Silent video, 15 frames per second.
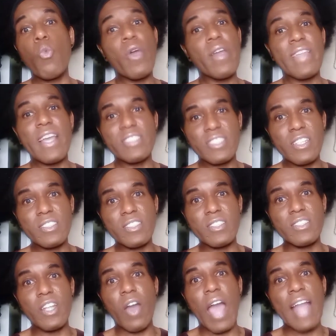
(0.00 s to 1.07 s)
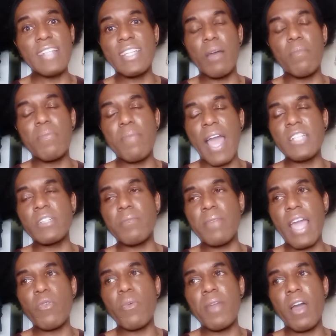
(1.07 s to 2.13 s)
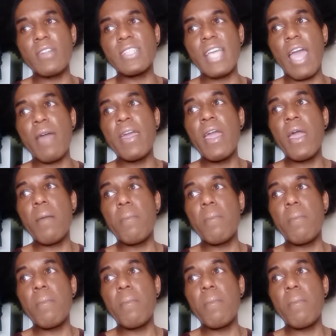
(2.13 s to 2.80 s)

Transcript: we're their sisters you know i tell black black women all the time